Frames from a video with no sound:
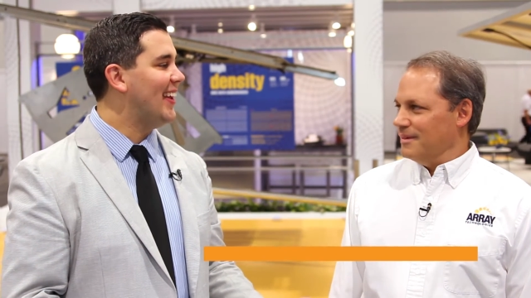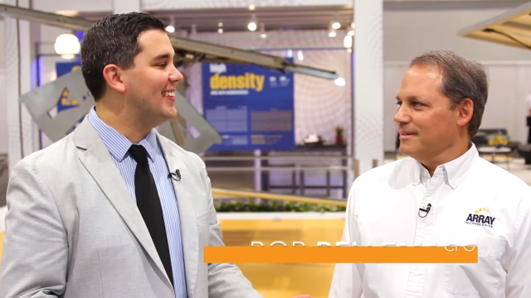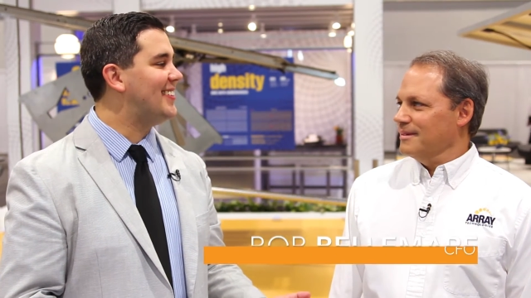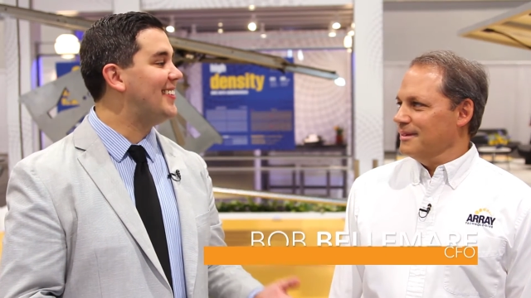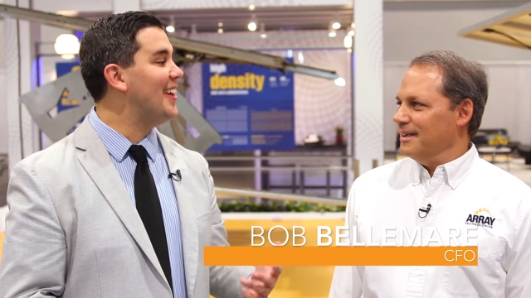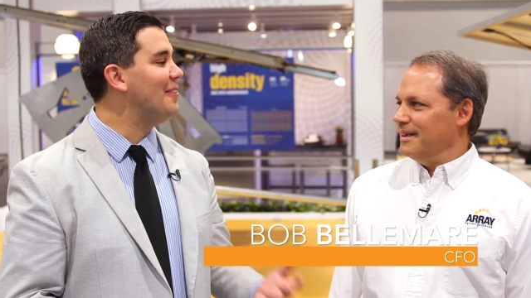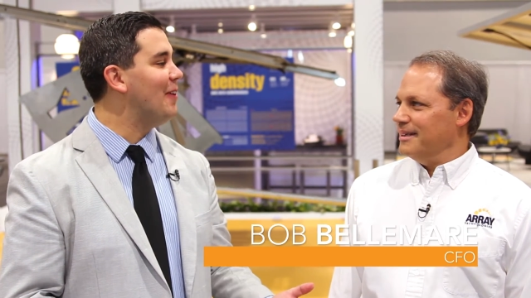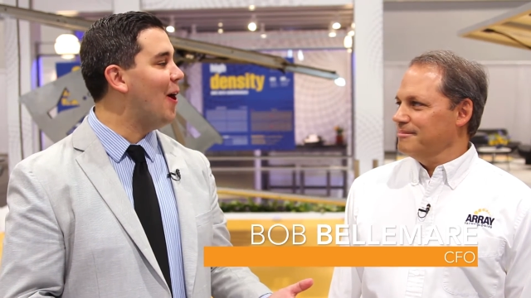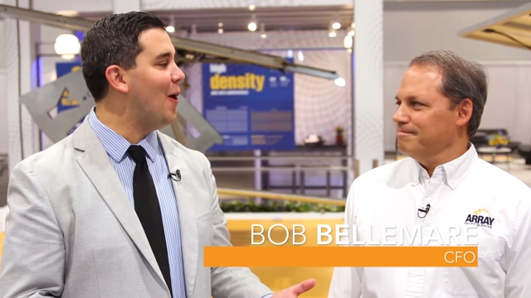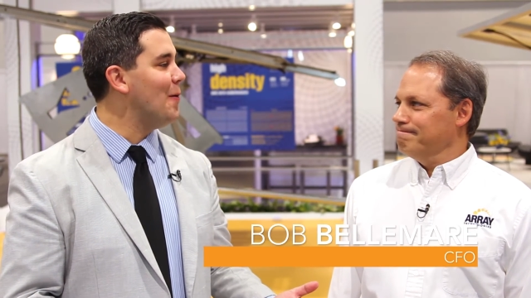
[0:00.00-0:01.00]
Speaker 1: He's C F
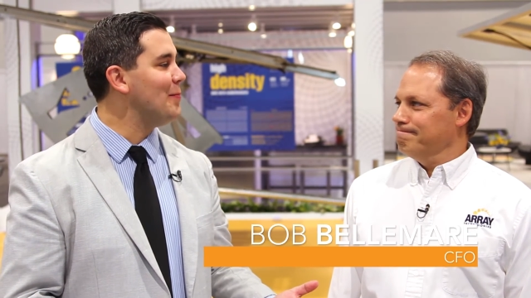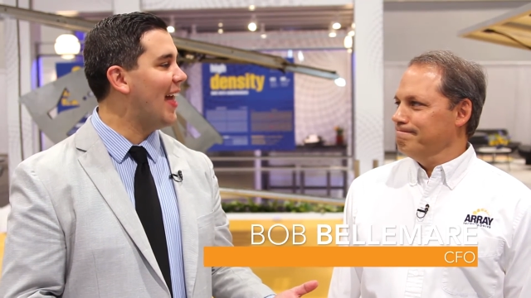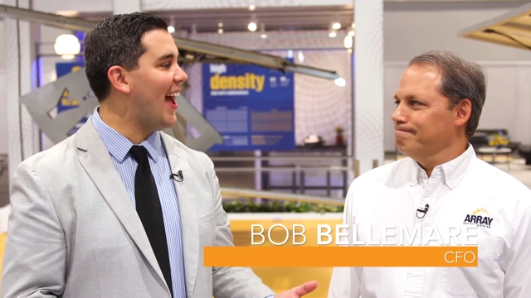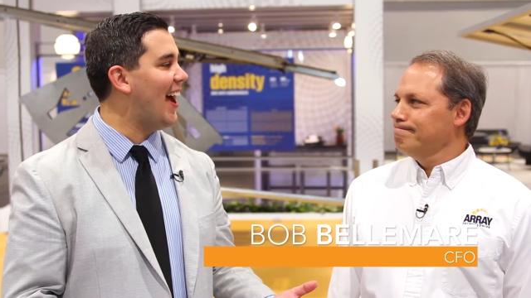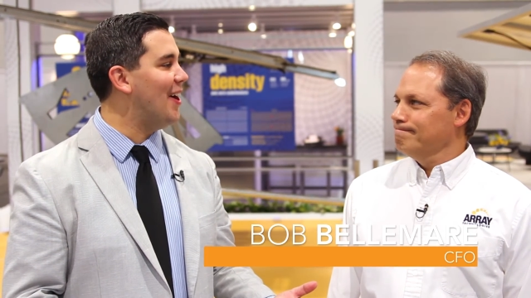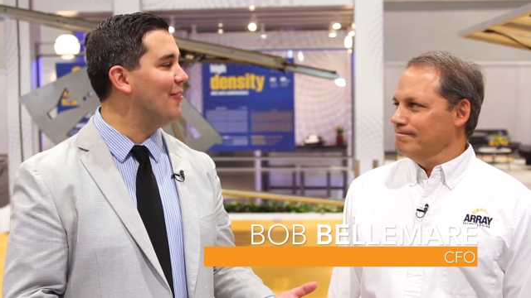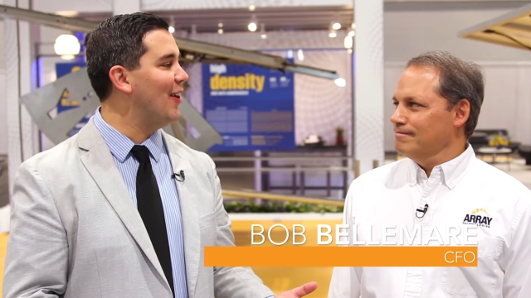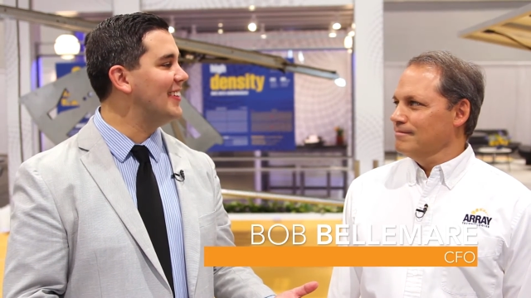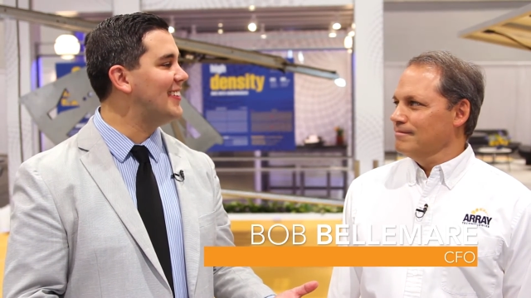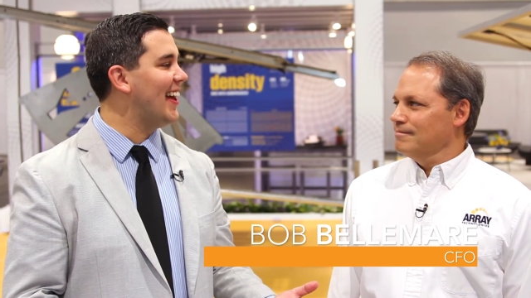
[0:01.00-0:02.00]
O at
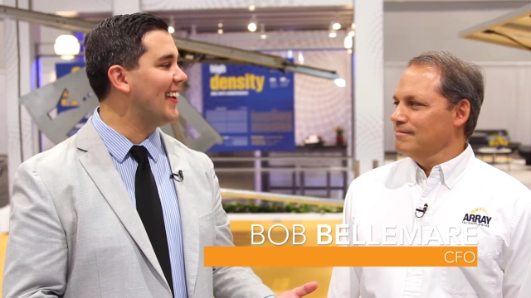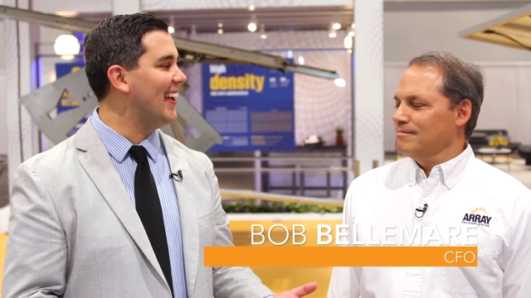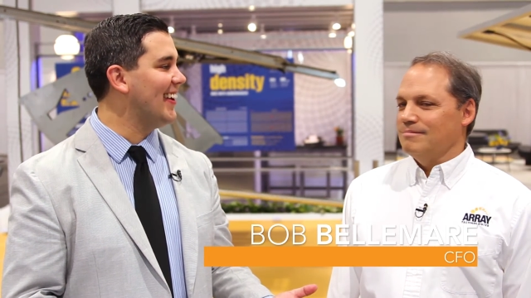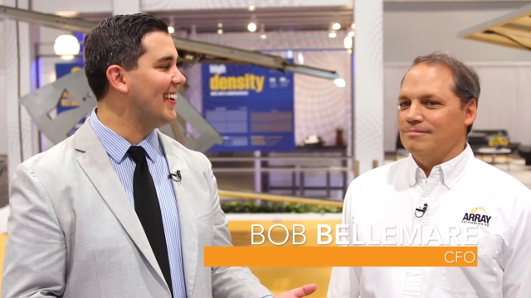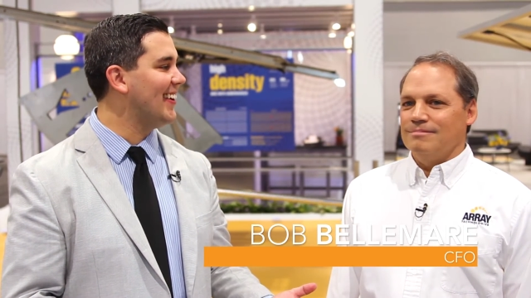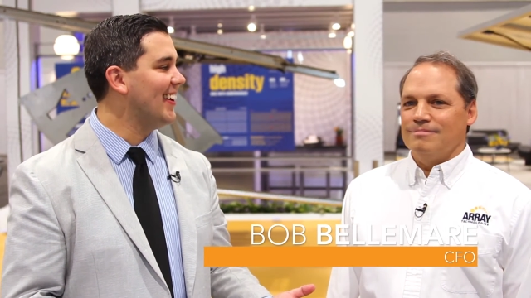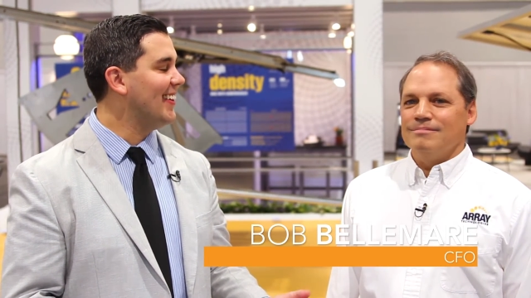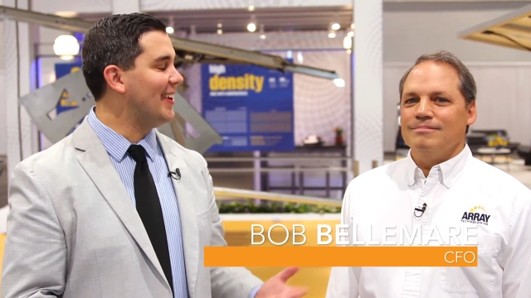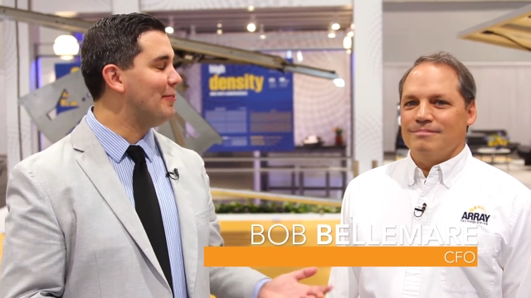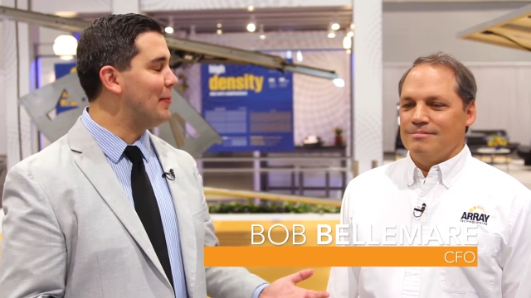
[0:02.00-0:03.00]
Array Tech Incorporated.
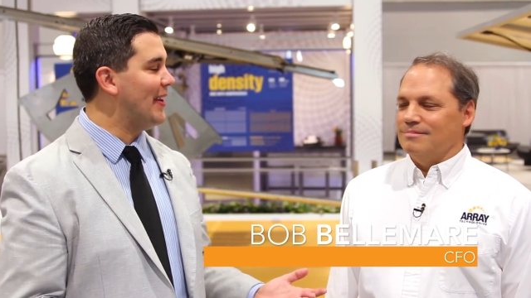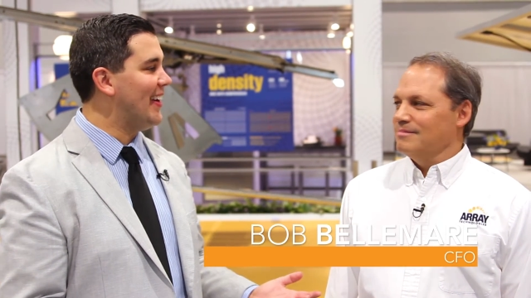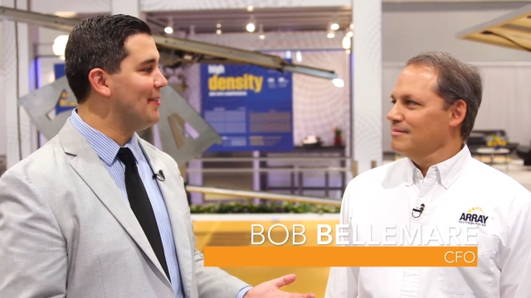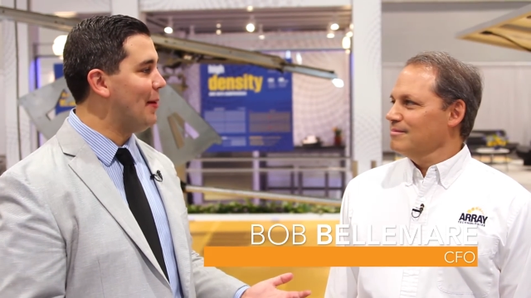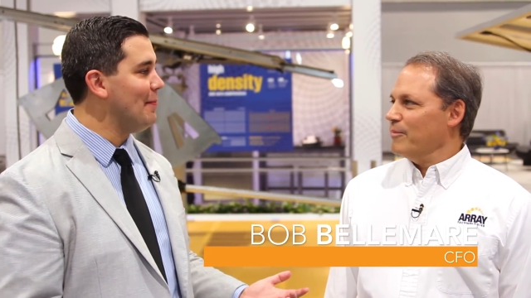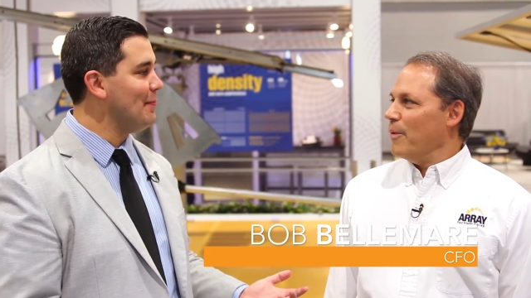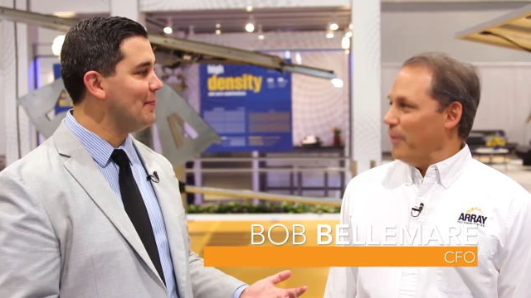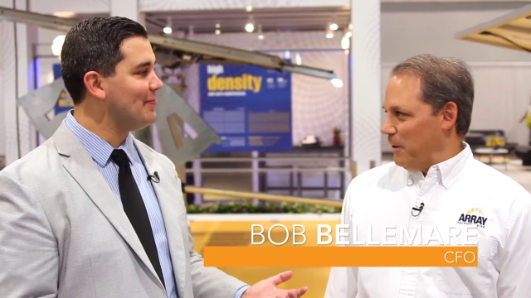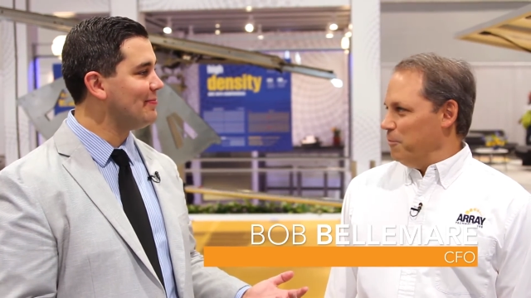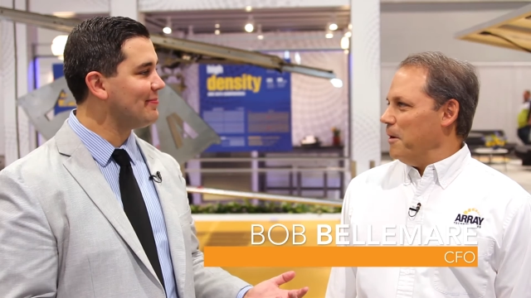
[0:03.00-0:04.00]
Thank you for being here, Bob.
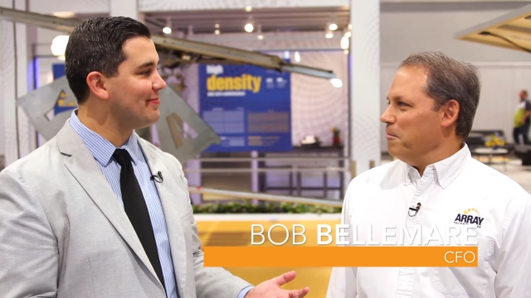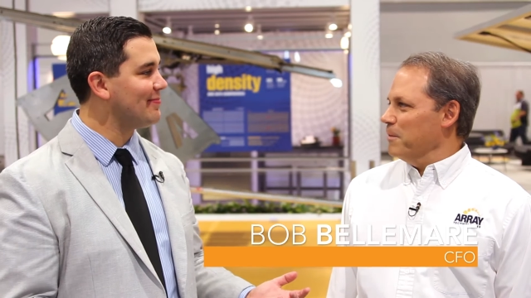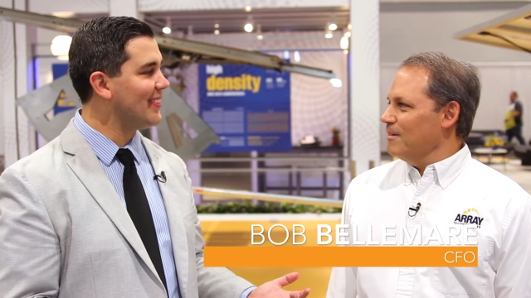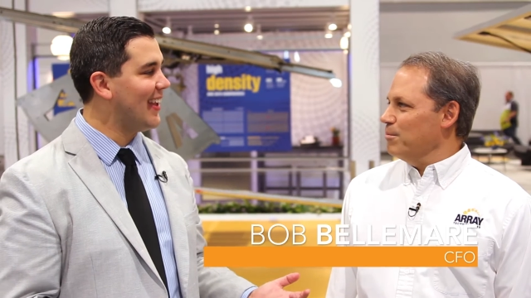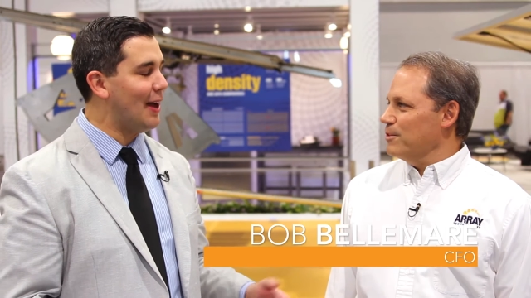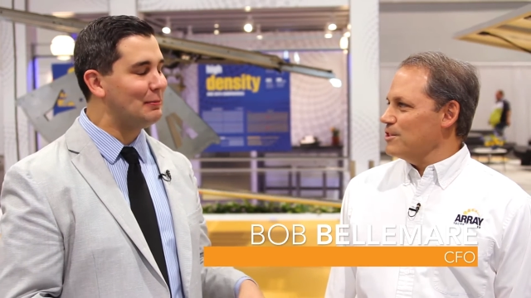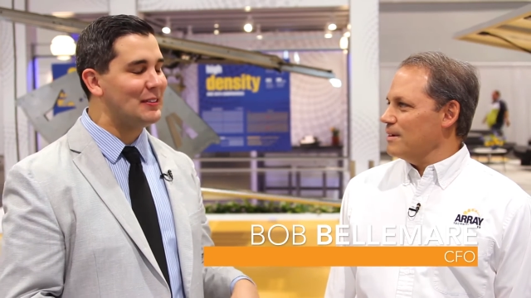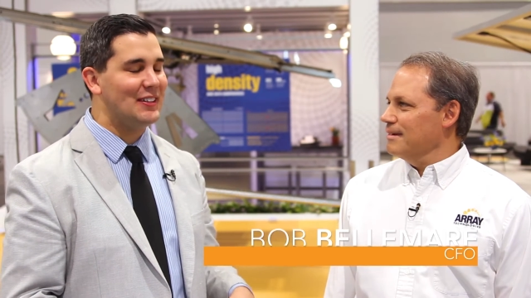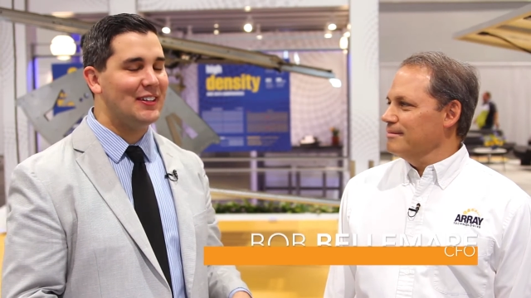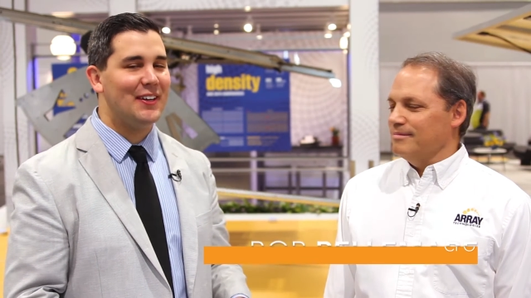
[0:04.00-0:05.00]
Thank you for having me.
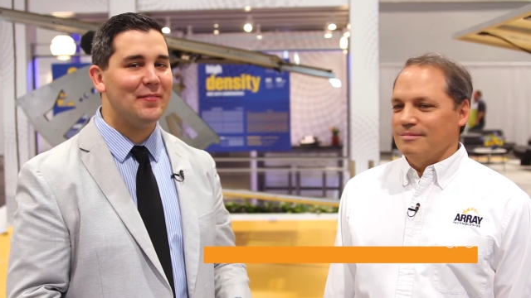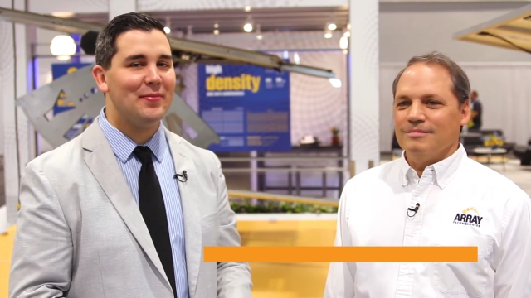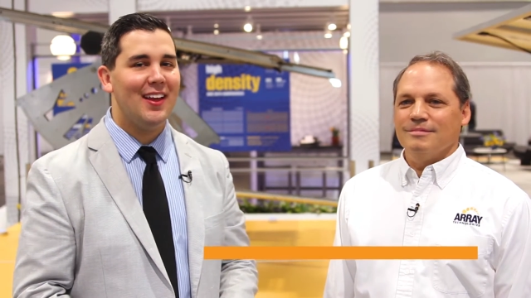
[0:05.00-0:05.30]
Absolutely.